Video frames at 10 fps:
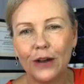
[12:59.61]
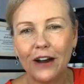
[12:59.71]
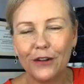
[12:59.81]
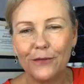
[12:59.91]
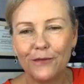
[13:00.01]
How
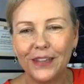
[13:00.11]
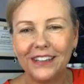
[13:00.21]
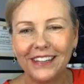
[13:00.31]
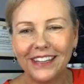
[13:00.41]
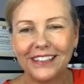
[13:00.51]
are you
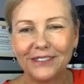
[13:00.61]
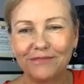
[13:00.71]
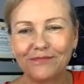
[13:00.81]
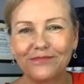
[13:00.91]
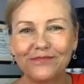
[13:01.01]
feeling?
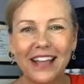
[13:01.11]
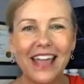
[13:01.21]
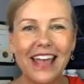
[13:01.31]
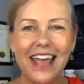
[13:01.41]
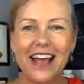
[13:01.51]

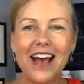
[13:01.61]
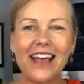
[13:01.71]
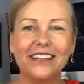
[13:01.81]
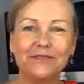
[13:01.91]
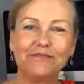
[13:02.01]
Hey, hi.